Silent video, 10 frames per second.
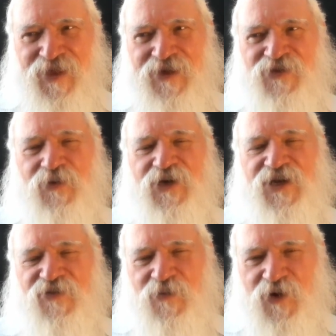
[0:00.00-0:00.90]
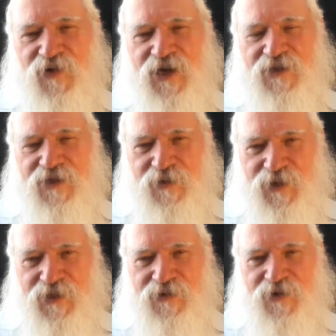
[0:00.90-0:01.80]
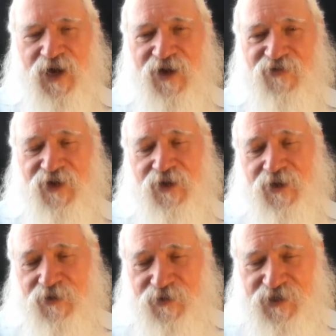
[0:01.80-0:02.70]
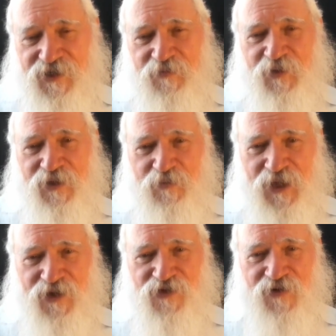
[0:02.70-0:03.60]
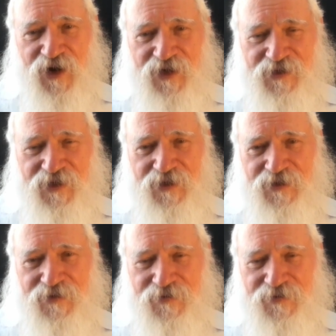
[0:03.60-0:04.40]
So, whatever morality we do have, we simply plagiarized it.